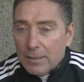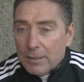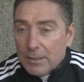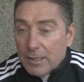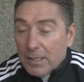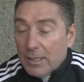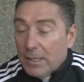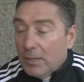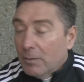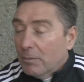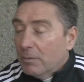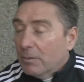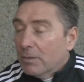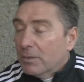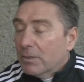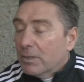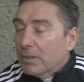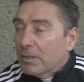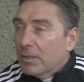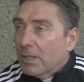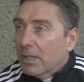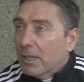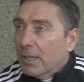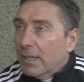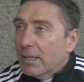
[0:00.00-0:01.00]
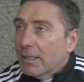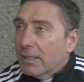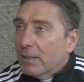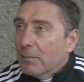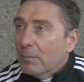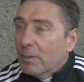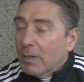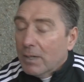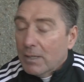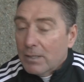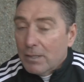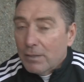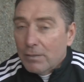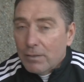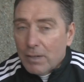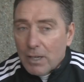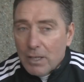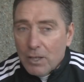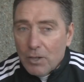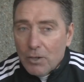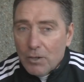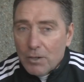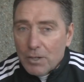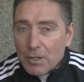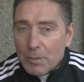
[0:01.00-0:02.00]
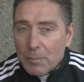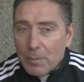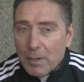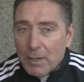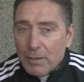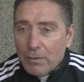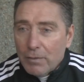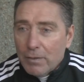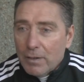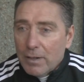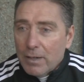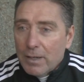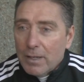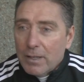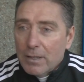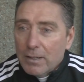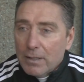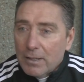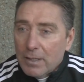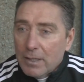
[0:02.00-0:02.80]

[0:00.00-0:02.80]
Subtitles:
and I was just delighted because I've got a lot of respect for Ayr,